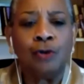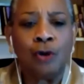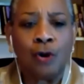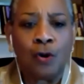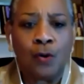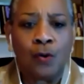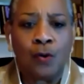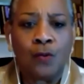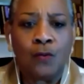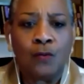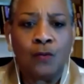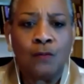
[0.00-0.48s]
you
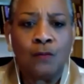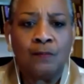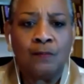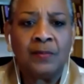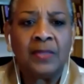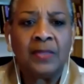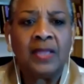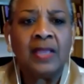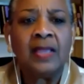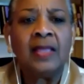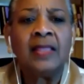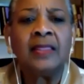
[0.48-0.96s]
know,
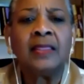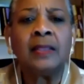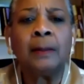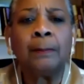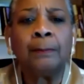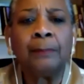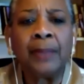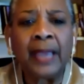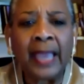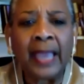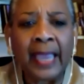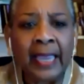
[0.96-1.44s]

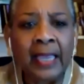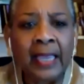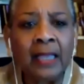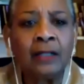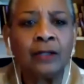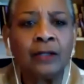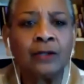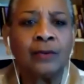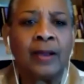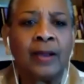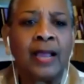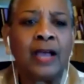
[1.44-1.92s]
the
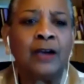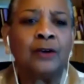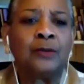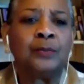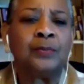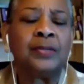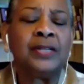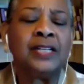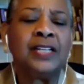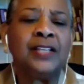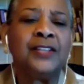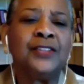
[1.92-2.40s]
pale
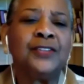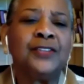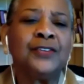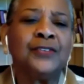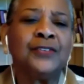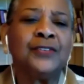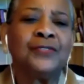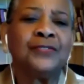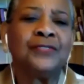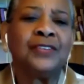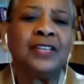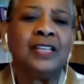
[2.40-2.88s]
ground beneath
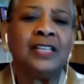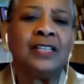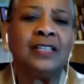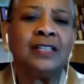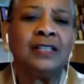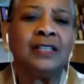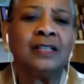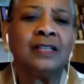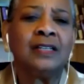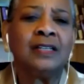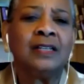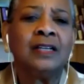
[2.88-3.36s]
your
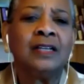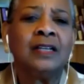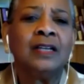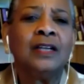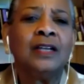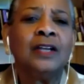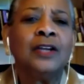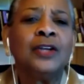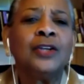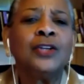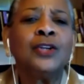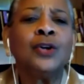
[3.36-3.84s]
feet,
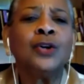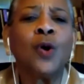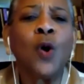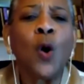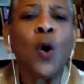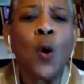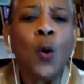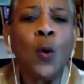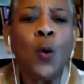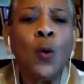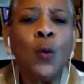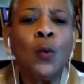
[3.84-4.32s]

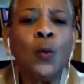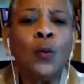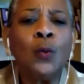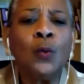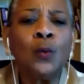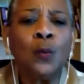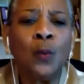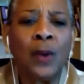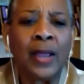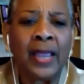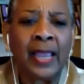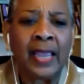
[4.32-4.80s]
your
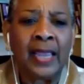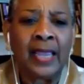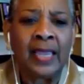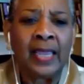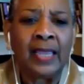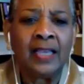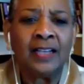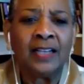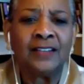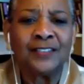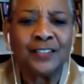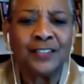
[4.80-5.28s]
own
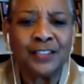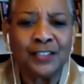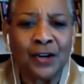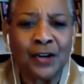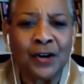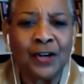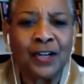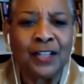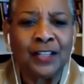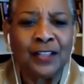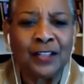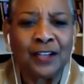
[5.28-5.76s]
way of
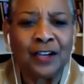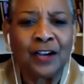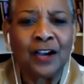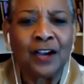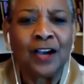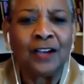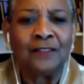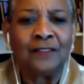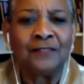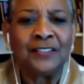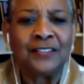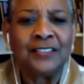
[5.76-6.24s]
starting the
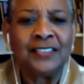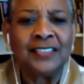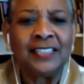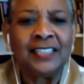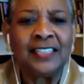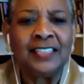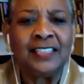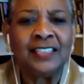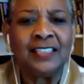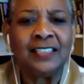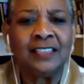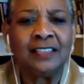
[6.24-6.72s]

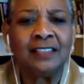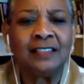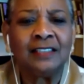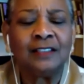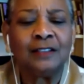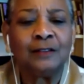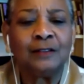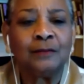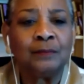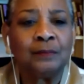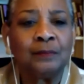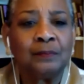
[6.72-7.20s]
conversation.
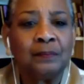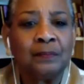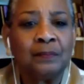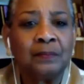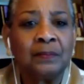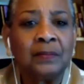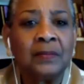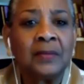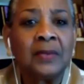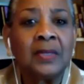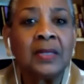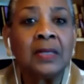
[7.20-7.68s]

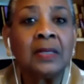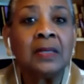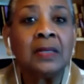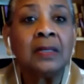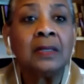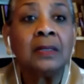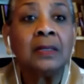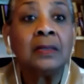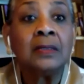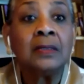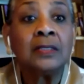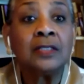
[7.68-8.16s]

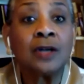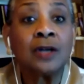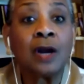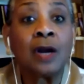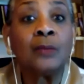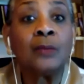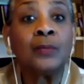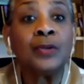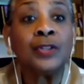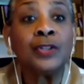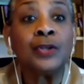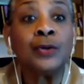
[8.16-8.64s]

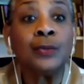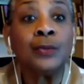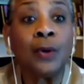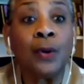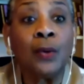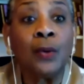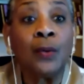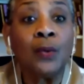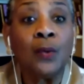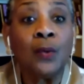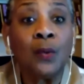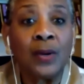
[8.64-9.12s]
Start with your
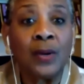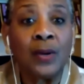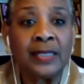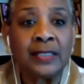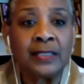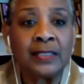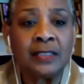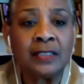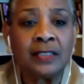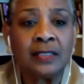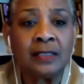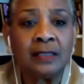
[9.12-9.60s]
own
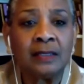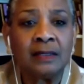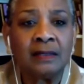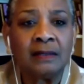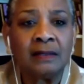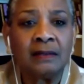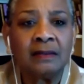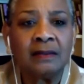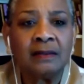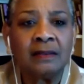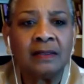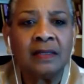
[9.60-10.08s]
question.
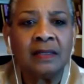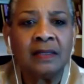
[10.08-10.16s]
